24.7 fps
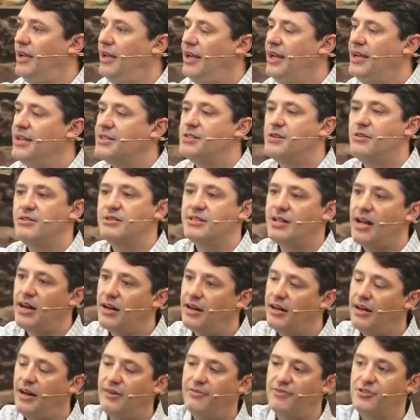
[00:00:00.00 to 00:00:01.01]
And so it's not
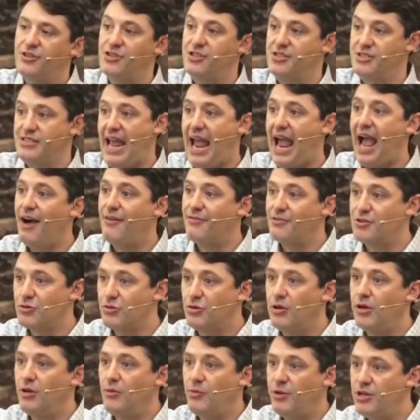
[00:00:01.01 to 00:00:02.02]
enough to just have
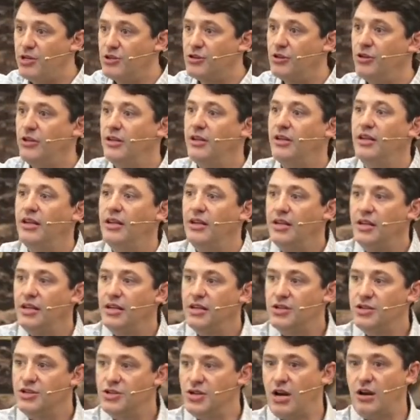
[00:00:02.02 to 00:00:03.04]
joy, we should
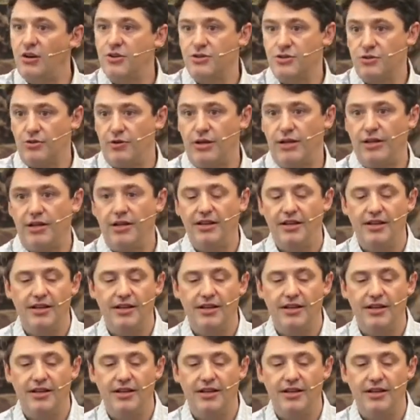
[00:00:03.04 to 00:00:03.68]
share joy.